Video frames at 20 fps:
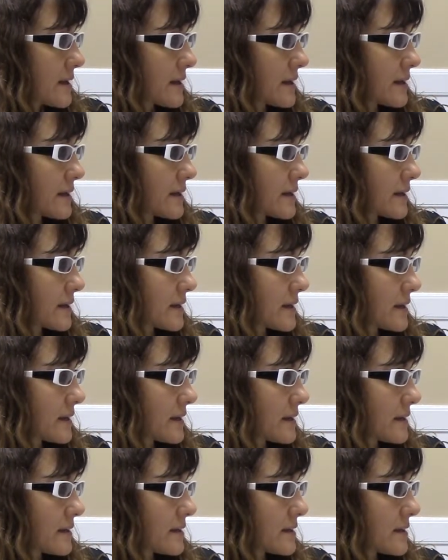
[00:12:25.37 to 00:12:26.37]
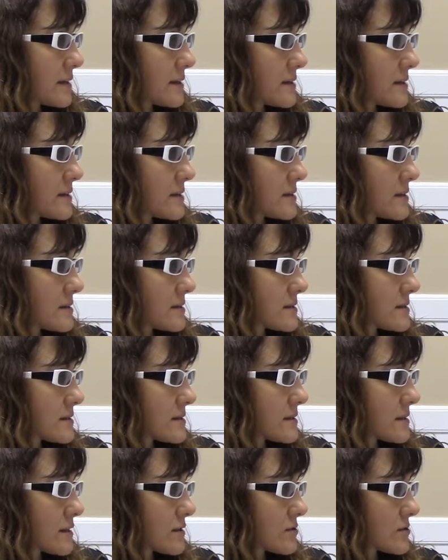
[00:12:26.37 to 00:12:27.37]
it again
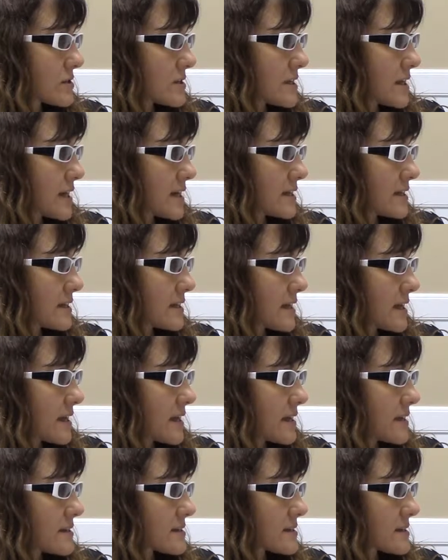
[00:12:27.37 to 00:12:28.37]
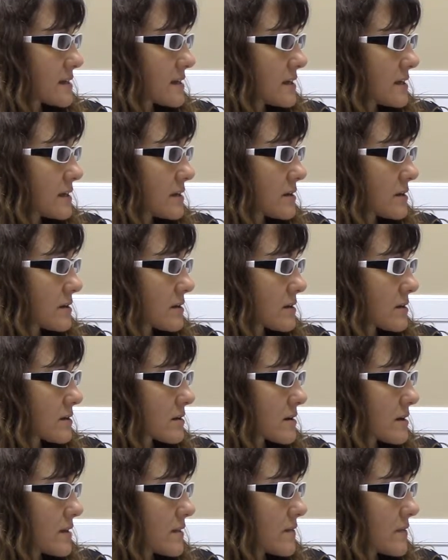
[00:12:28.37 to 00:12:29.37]
is, here's a 90 days
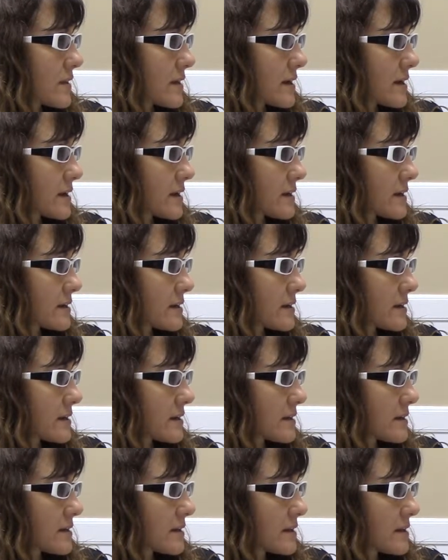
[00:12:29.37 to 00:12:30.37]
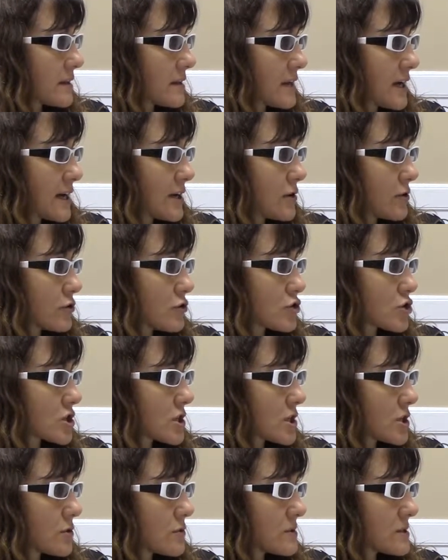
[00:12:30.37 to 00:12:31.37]
here, and then I don't
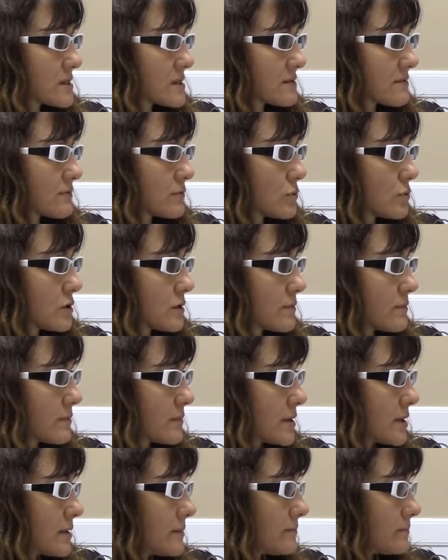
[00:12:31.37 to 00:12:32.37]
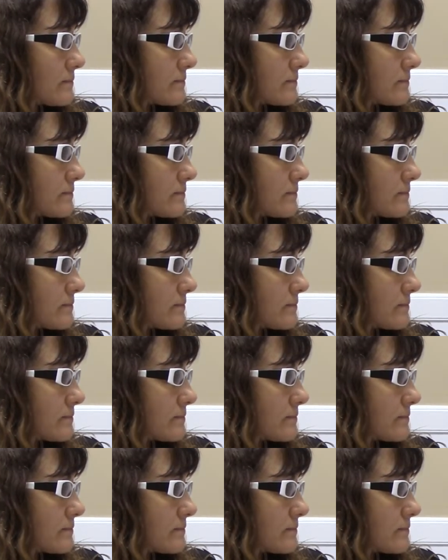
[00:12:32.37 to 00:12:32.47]
usually use this form, but